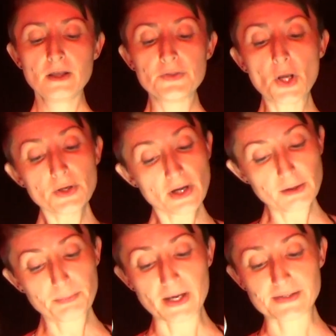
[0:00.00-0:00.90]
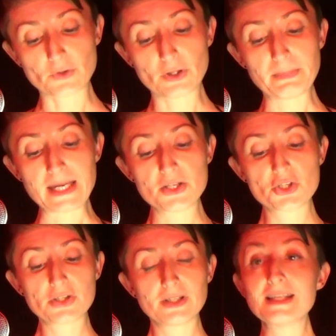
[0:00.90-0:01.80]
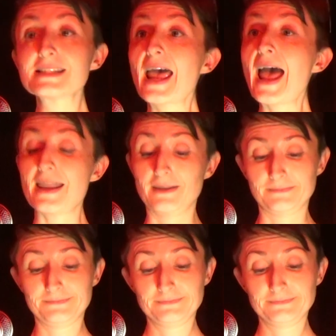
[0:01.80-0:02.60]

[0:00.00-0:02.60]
The only other person on the beach is Anne.